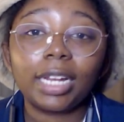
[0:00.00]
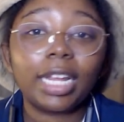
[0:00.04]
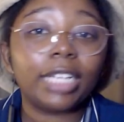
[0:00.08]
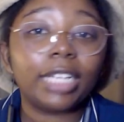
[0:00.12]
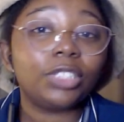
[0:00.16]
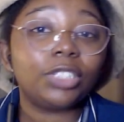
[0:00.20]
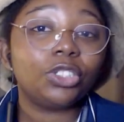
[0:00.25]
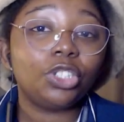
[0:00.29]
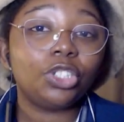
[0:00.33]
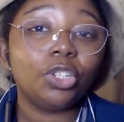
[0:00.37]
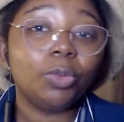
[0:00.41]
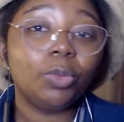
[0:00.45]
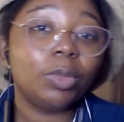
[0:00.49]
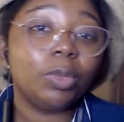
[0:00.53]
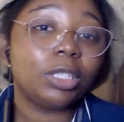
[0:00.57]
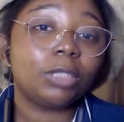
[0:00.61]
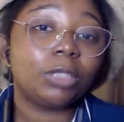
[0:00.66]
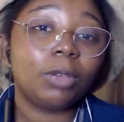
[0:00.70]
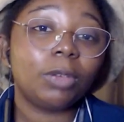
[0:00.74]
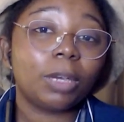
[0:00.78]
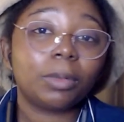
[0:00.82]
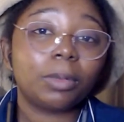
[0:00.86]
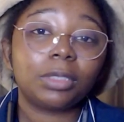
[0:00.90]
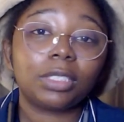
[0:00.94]
It's human
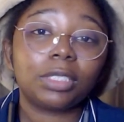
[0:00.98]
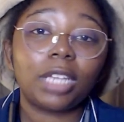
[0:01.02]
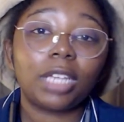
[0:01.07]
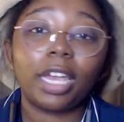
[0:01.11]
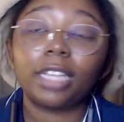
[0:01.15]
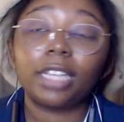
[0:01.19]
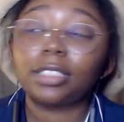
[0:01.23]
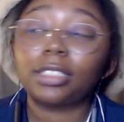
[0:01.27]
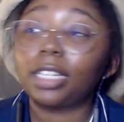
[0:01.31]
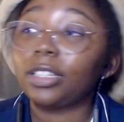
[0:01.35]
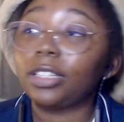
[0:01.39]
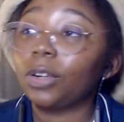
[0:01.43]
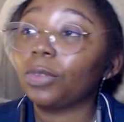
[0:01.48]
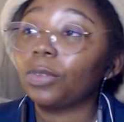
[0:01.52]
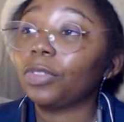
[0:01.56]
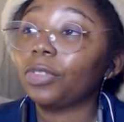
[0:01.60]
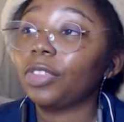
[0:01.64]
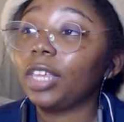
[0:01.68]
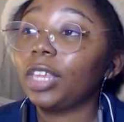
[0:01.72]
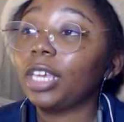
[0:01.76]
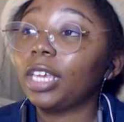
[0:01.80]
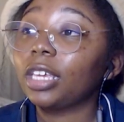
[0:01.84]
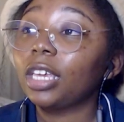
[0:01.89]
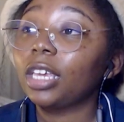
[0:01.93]
to make mistakes. I don't
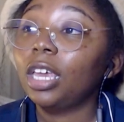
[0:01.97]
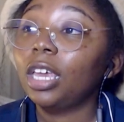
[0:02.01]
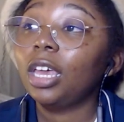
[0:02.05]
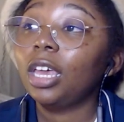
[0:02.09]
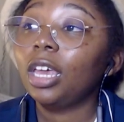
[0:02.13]
think